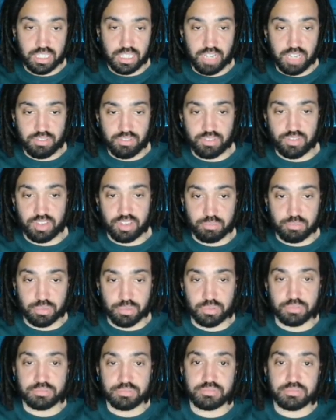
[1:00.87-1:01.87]
other
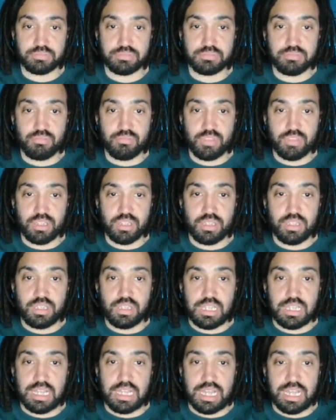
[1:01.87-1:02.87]
variable,
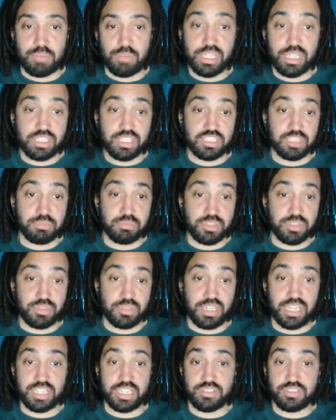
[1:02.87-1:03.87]
and we can substitute it
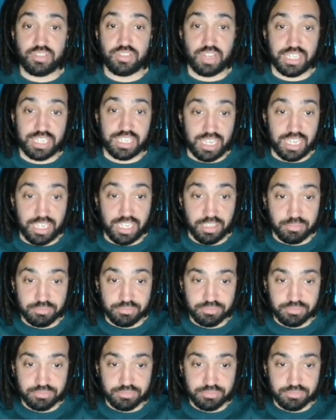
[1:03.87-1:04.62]
in to find k.